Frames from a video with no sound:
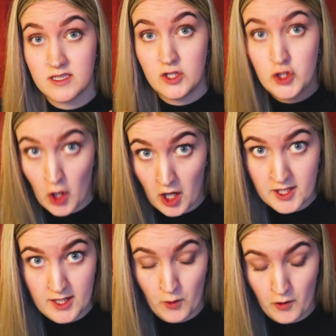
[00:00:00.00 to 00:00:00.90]
not
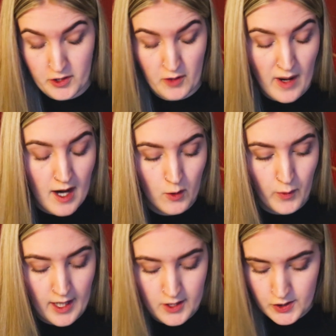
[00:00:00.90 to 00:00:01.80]
in order, by the
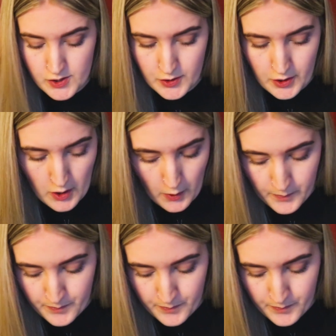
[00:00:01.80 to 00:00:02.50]
way, just so you know.